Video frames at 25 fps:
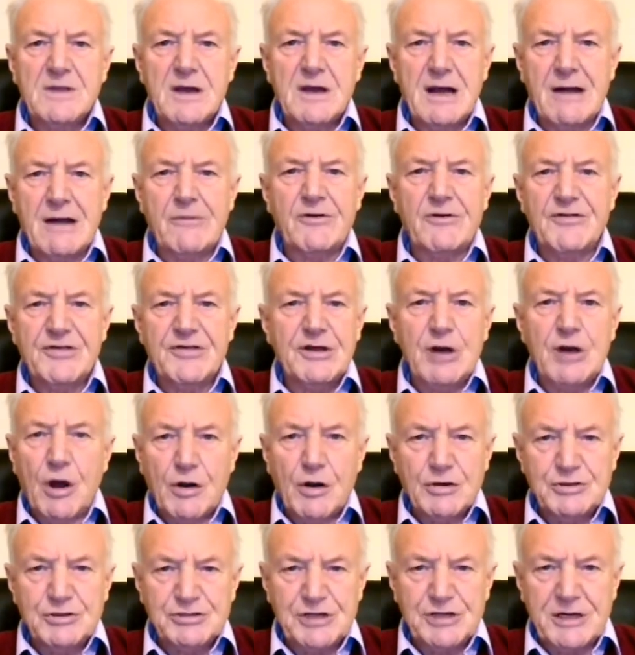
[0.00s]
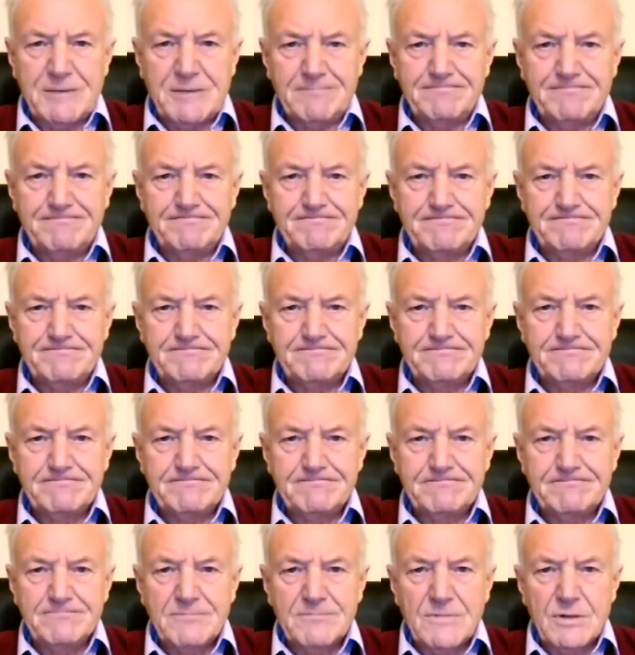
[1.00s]
our theology.
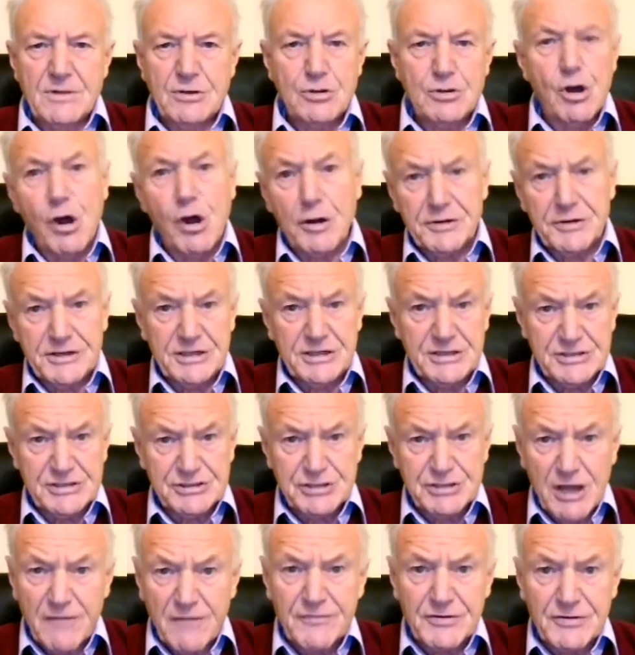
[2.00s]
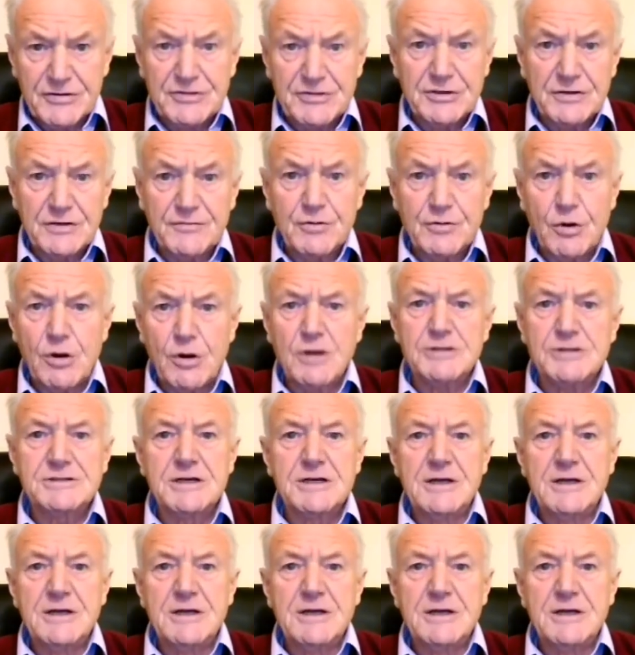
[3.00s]
God, in His sovereignty, of course,